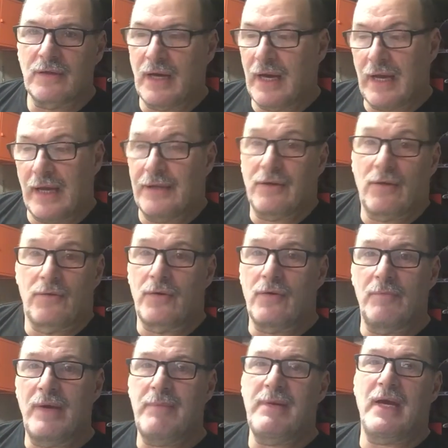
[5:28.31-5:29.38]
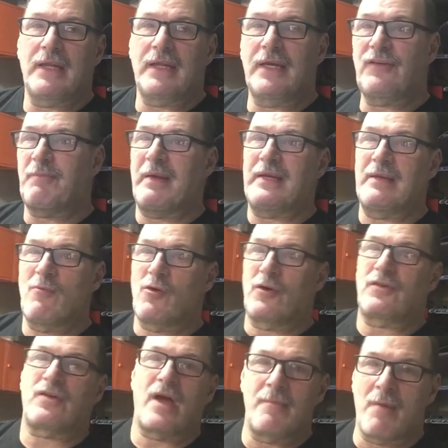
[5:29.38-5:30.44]
I don't know. Maybe I like spending more
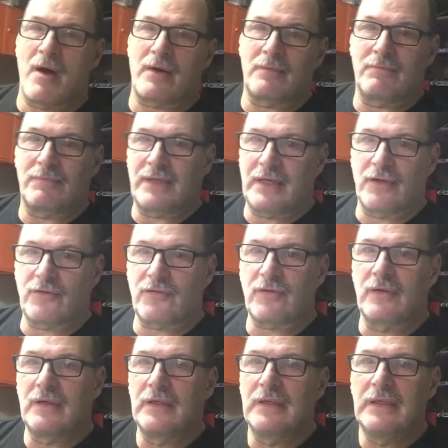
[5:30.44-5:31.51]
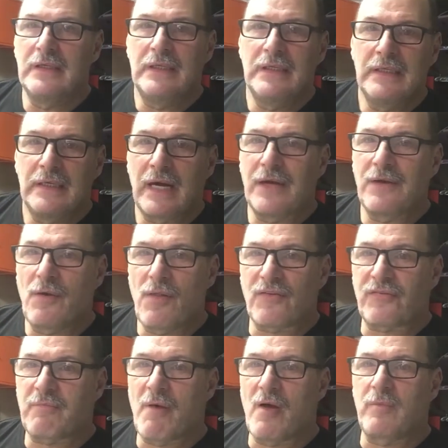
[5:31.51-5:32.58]
time on them because I know the
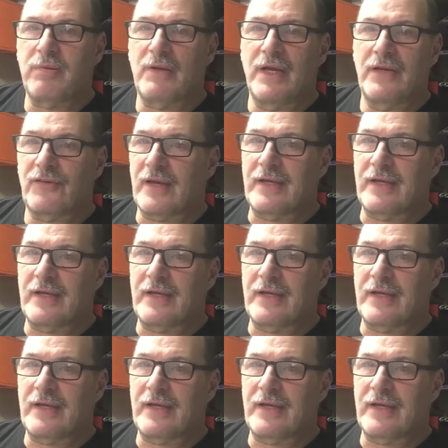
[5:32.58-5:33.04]
small planes.